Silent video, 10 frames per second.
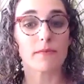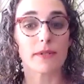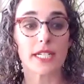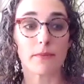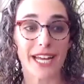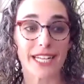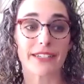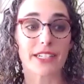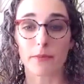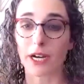be
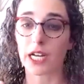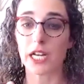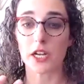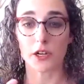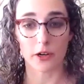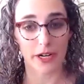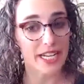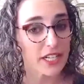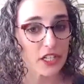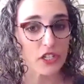dependent upon your
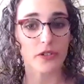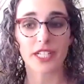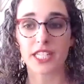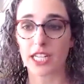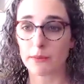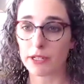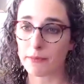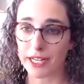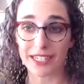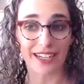industry. It's going to be
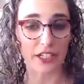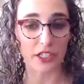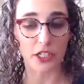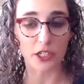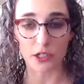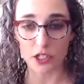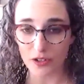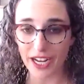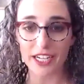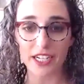dependent on your
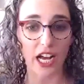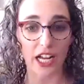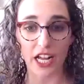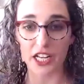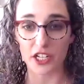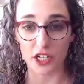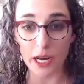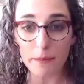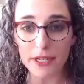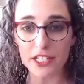on your
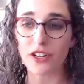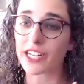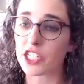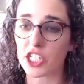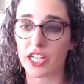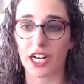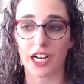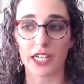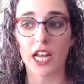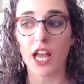company strategy,
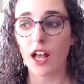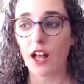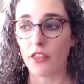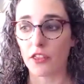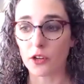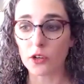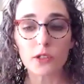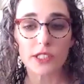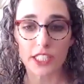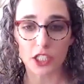on the
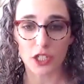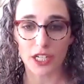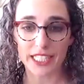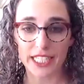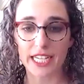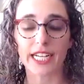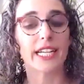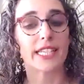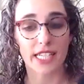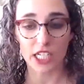goals that you're trying to hit, and
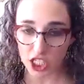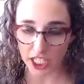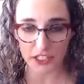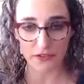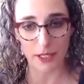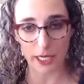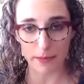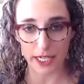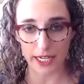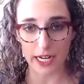it's going to change from
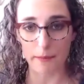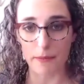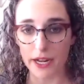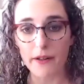company to company.